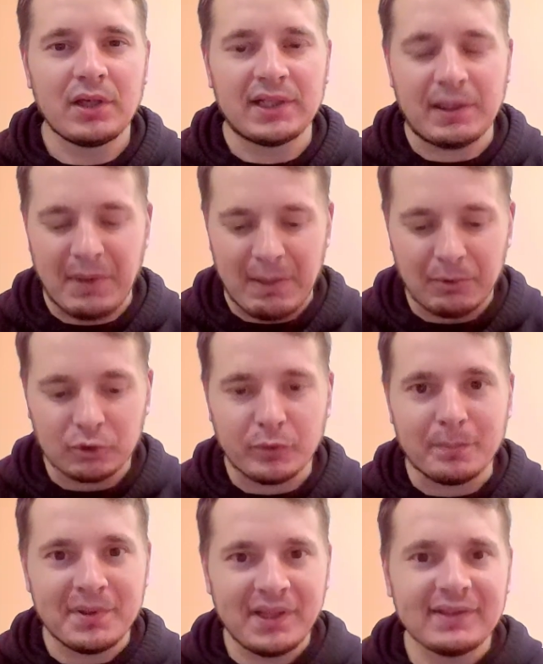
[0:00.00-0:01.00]
And I'm able
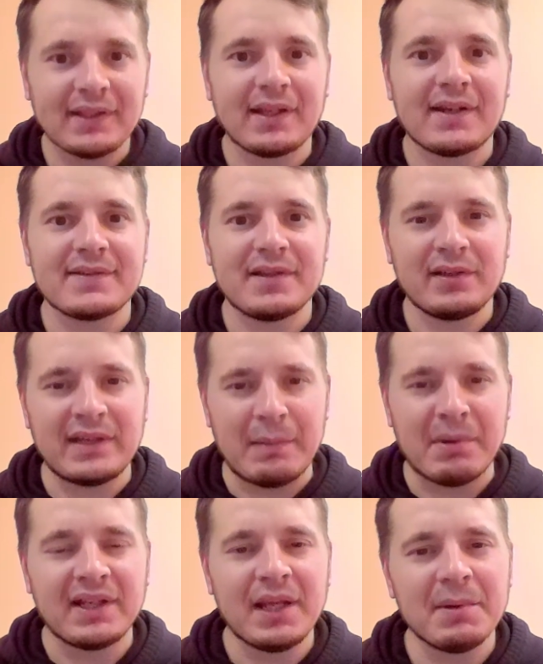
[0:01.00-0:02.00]
to build a legacy day
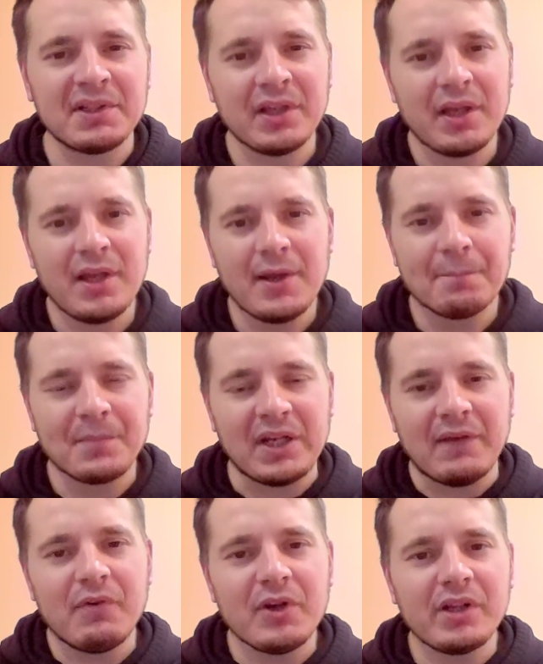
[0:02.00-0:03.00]
by day. But I
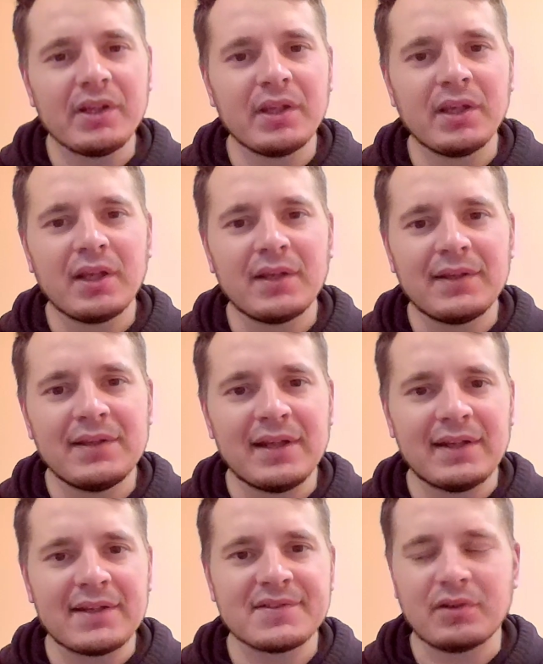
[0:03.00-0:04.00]
never really did a
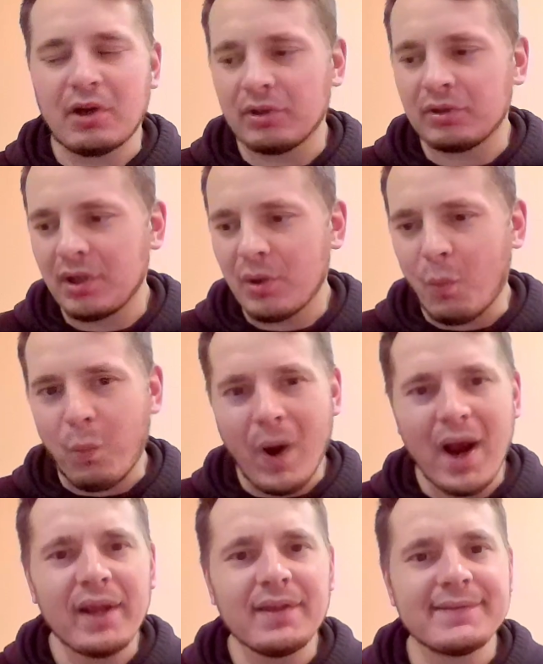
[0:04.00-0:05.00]
lesson on
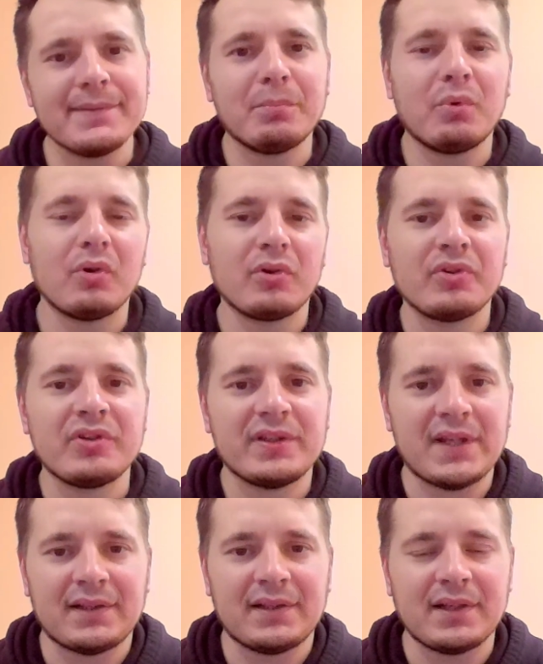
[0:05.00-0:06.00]
why is
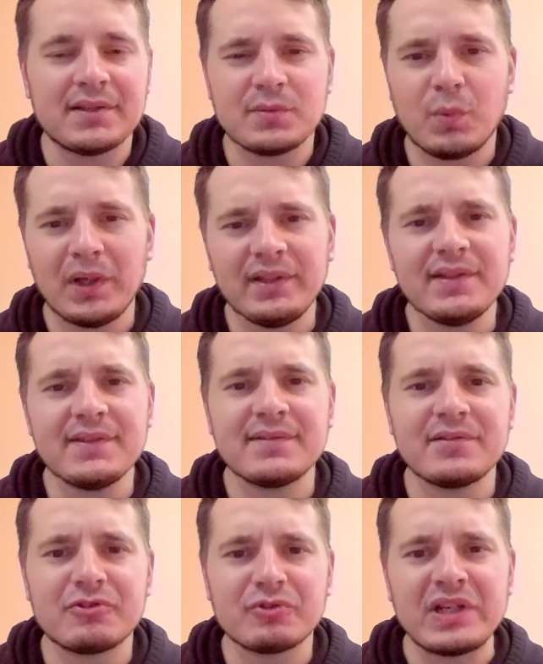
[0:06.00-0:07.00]
important that legacy. What
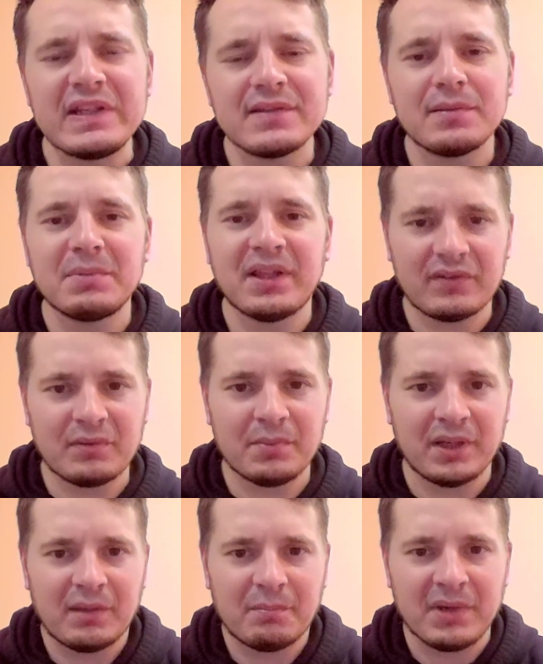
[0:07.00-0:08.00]
is the reason
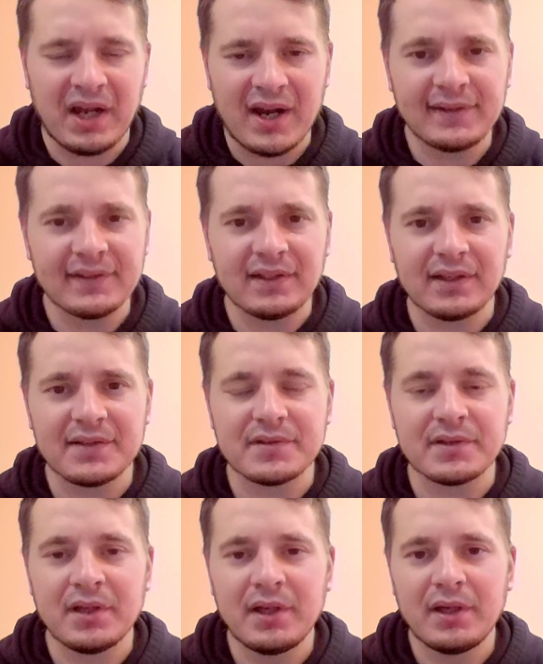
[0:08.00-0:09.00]
behind the
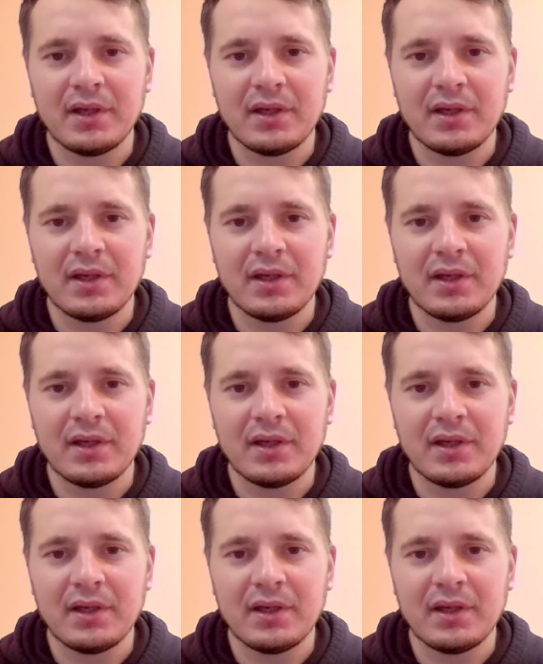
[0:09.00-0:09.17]
legacy?